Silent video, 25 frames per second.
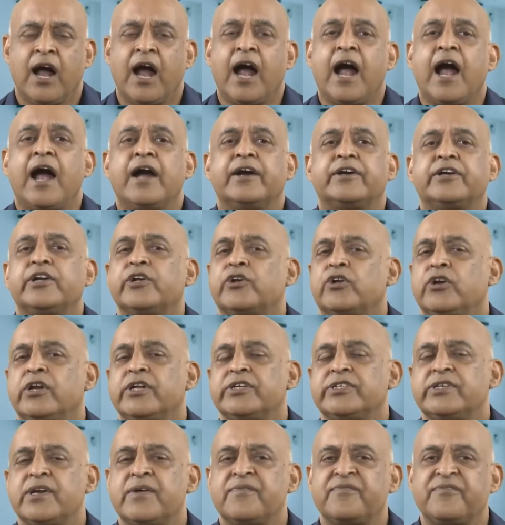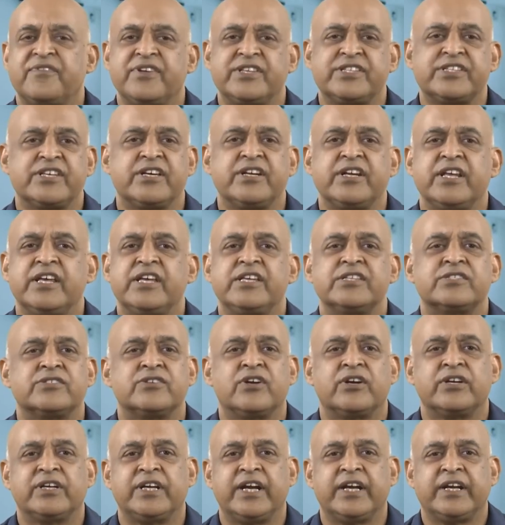Articulation of vision is
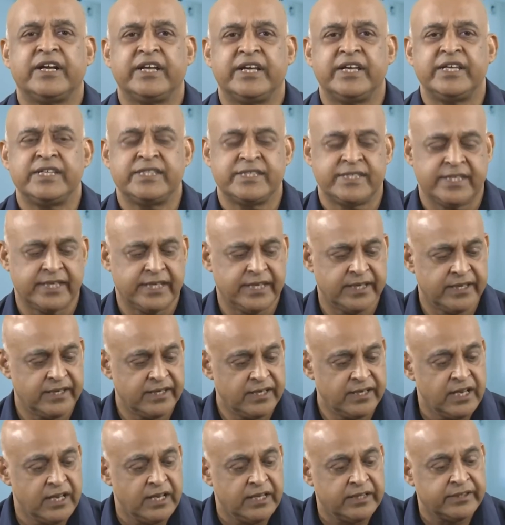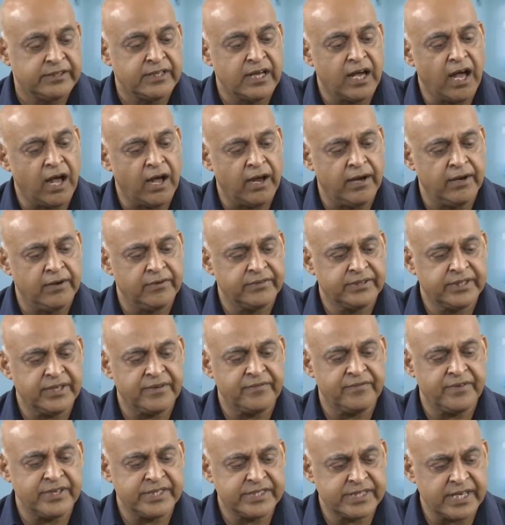not that easy. The, uh, the
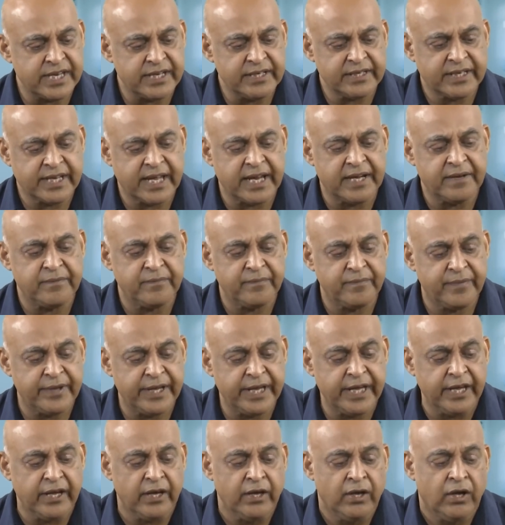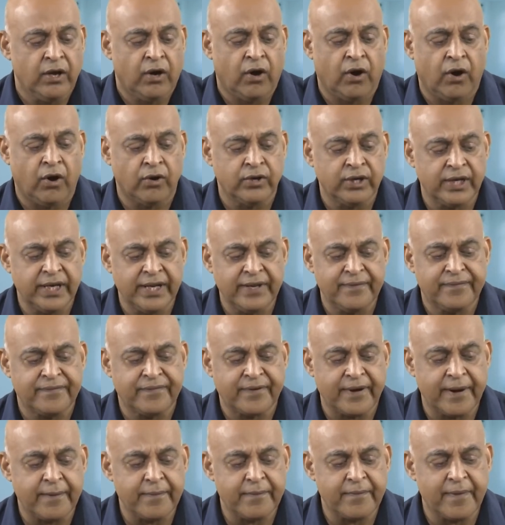vision can be only
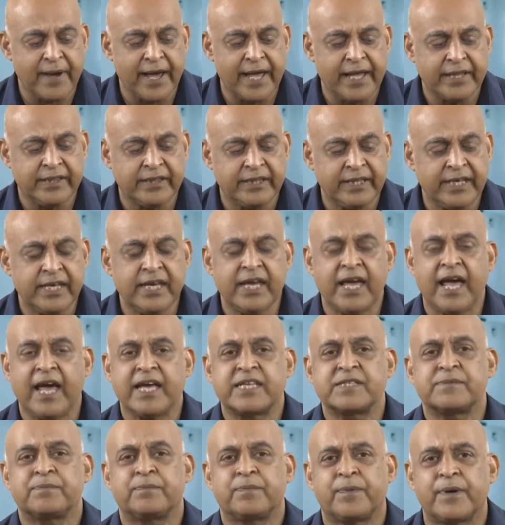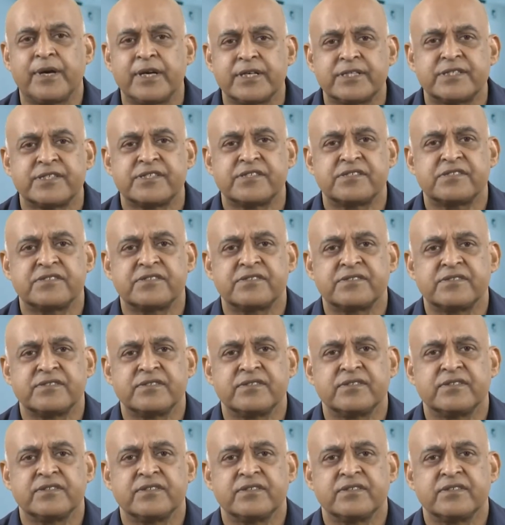framed by the experts,